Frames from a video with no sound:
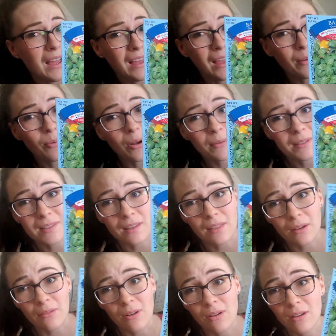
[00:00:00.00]
I probably said
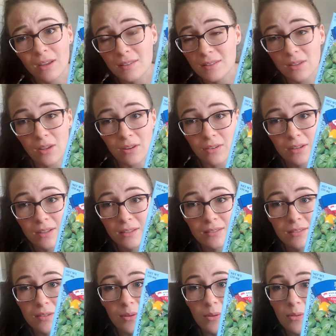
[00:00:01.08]
that wrong. I slaughtered it,
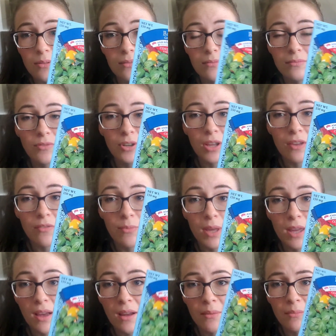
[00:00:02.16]
so forgive me.
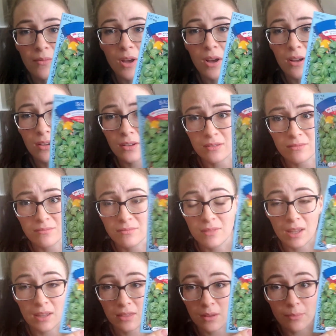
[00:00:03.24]
I'm not the
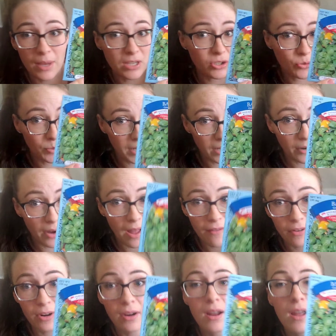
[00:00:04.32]
best reader
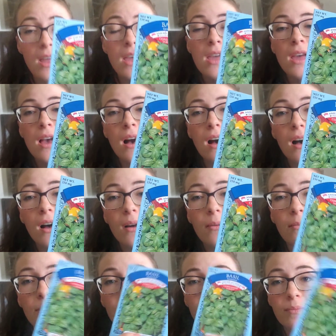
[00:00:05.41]
ever.
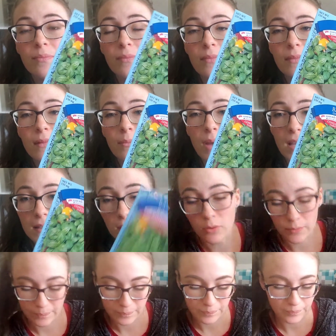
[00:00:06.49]
Basil.
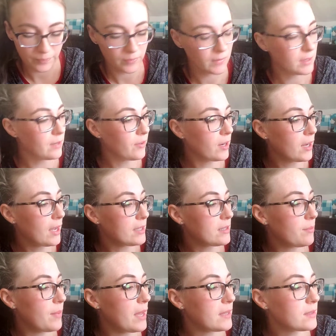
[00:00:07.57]
Different kinds
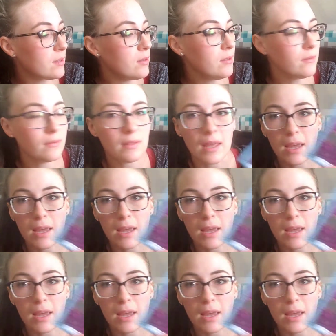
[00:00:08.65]
of basil. They